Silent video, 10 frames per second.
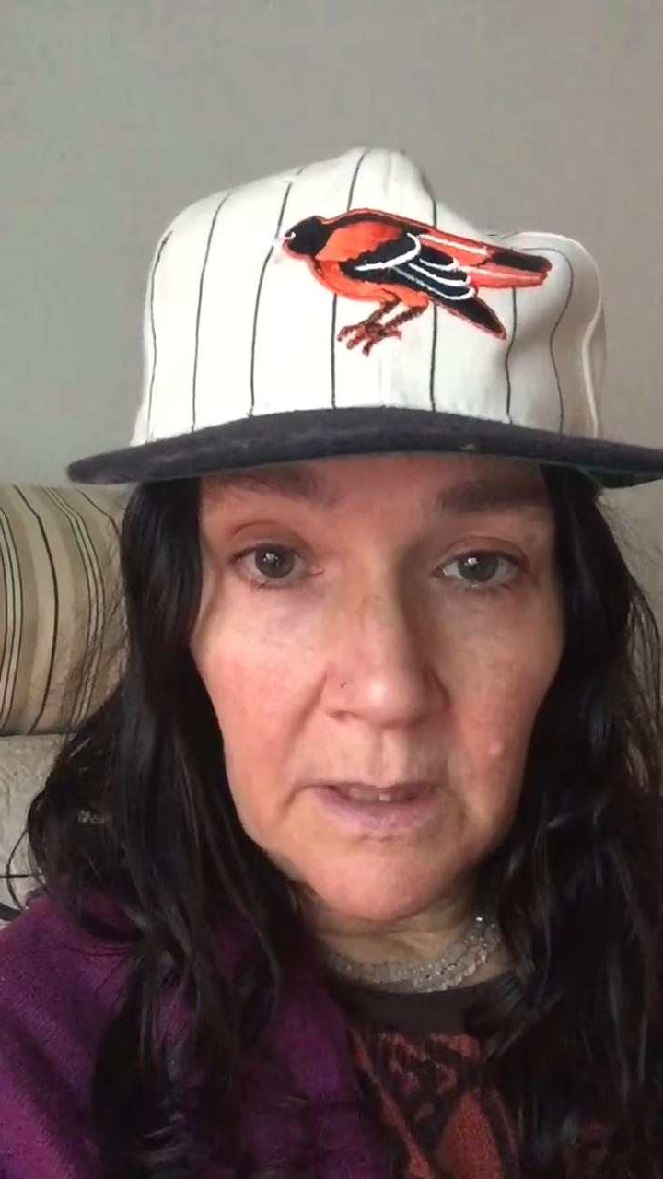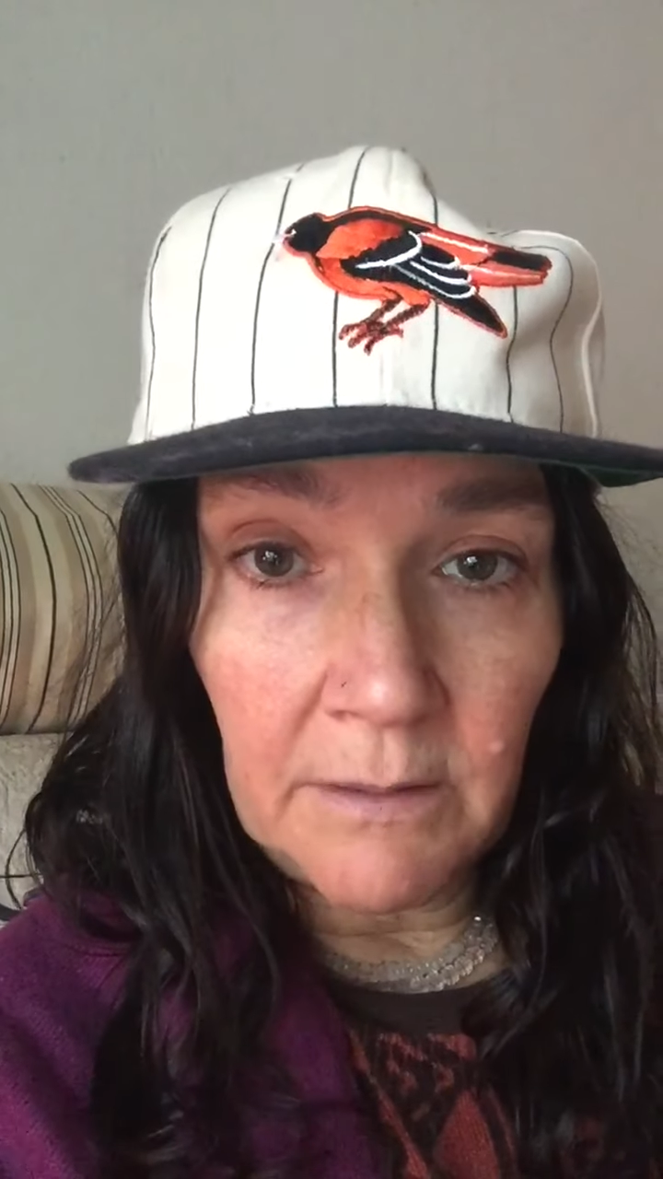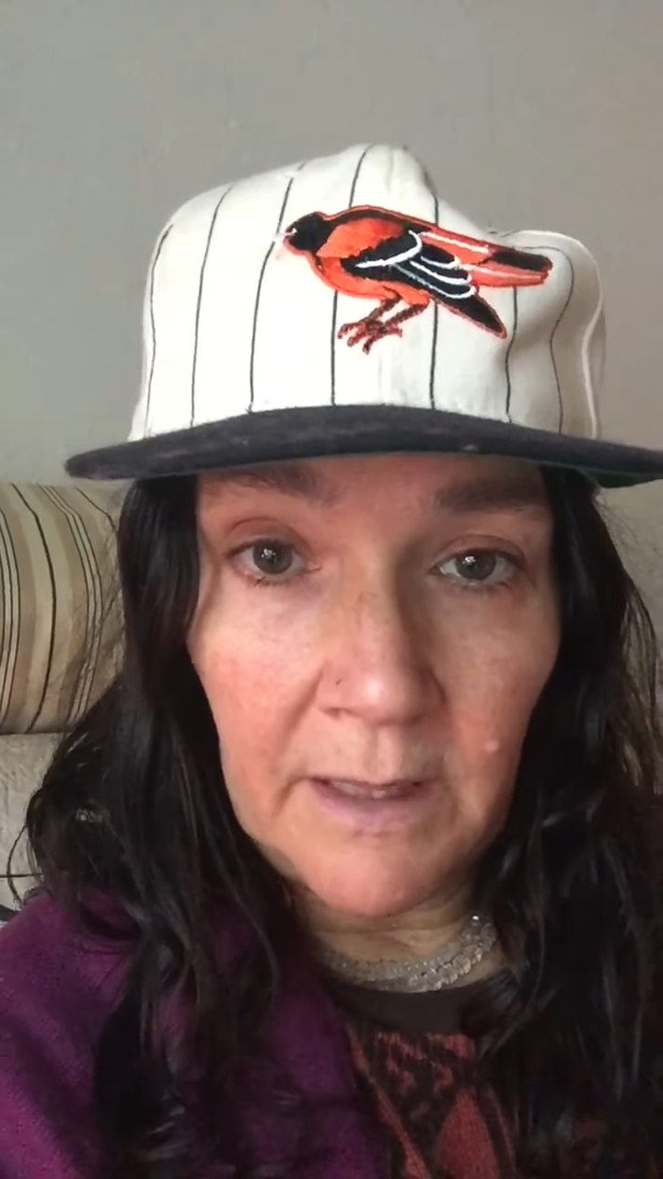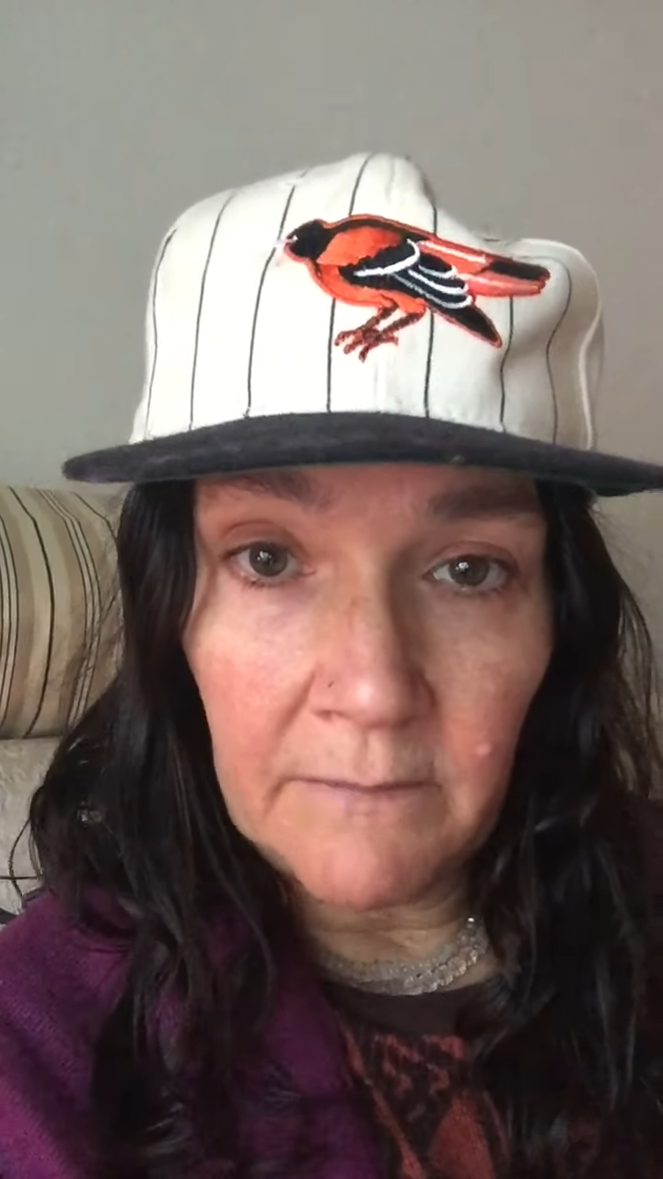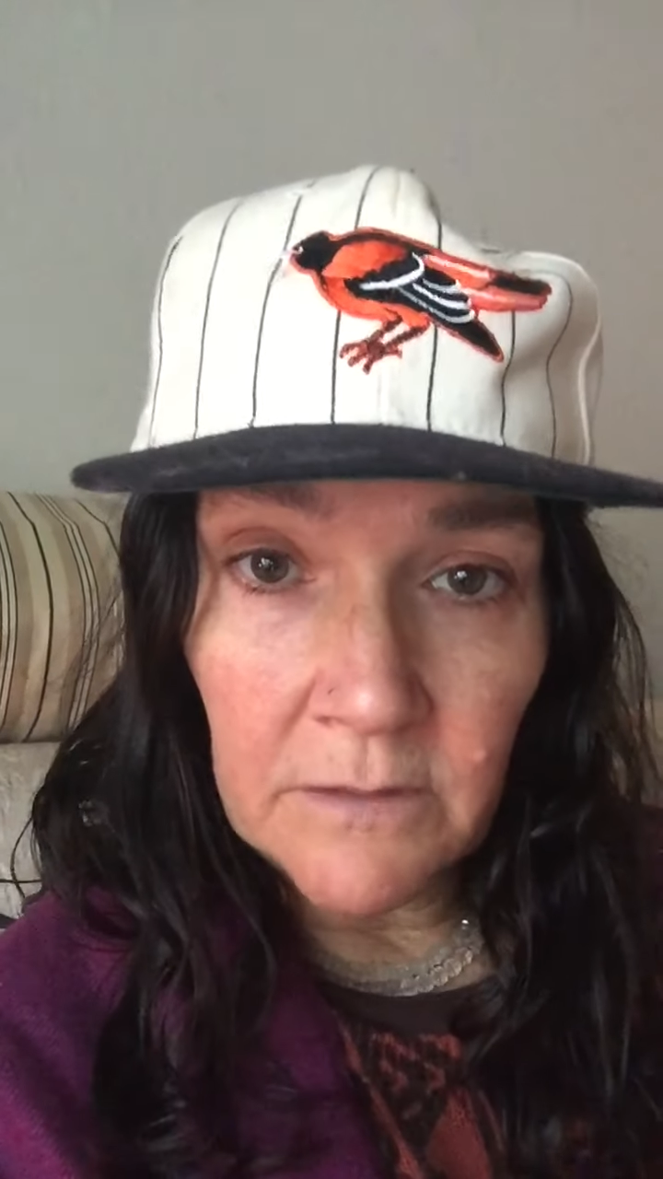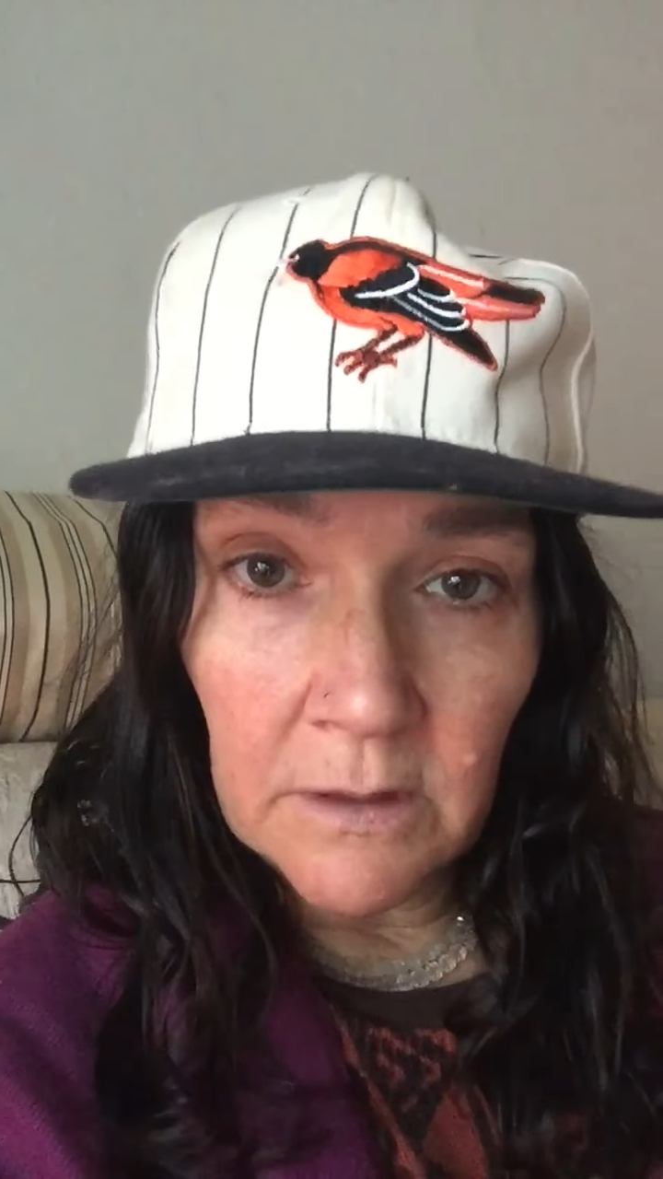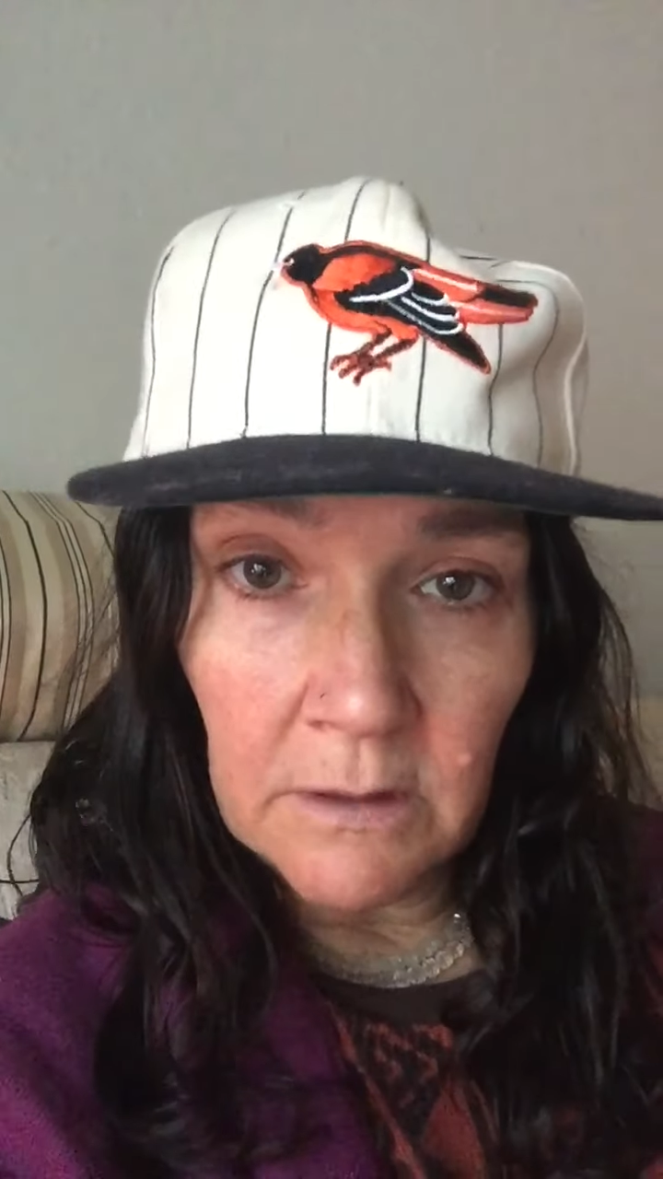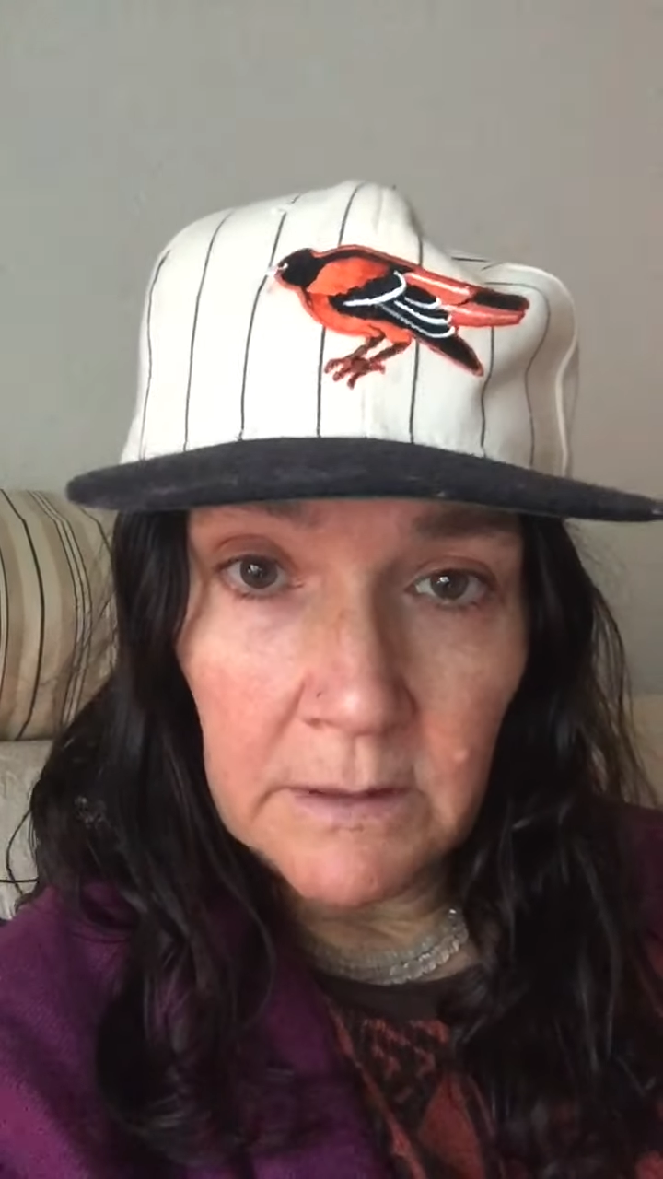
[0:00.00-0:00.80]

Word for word: I don't have to go